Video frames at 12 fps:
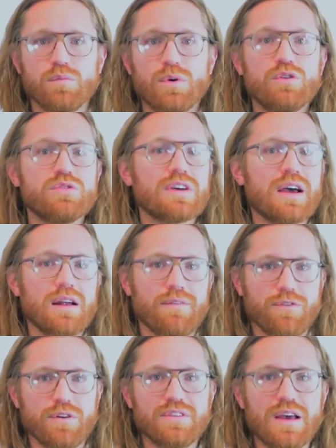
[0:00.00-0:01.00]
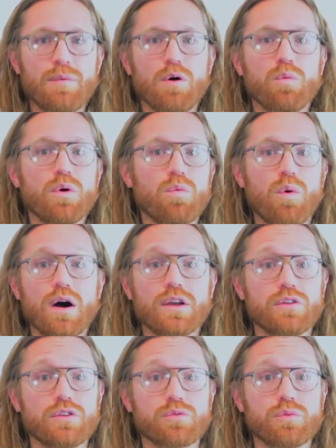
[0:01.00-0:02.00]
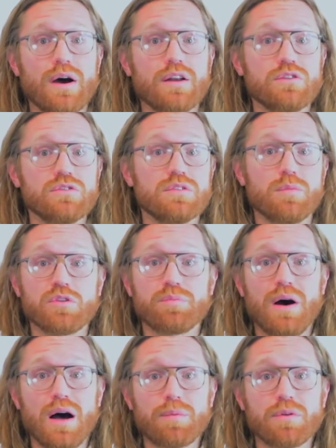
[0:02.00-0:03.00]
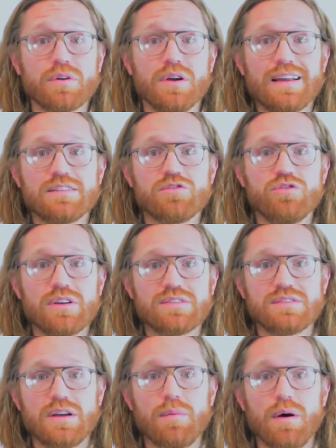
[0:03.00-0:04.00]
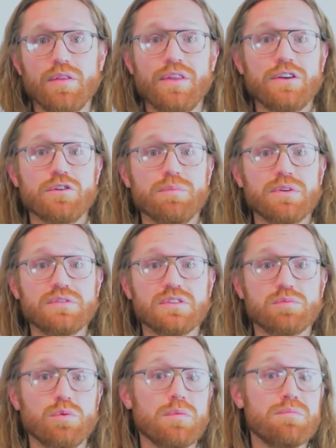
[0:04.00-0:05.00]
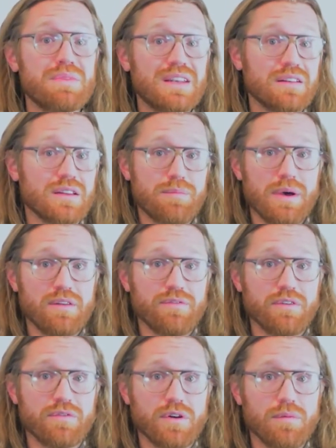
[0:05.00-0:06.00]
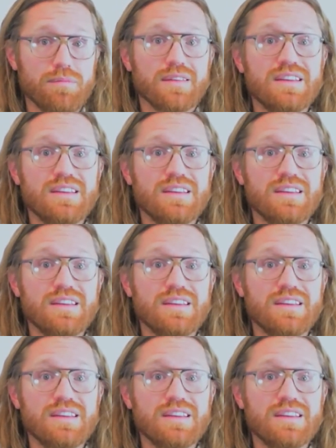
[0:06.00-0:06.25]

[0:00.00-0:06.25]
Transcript: When you sign up for a demo, we'll walk you through how to use the most popular and suggest some that your business will immediately benefit from.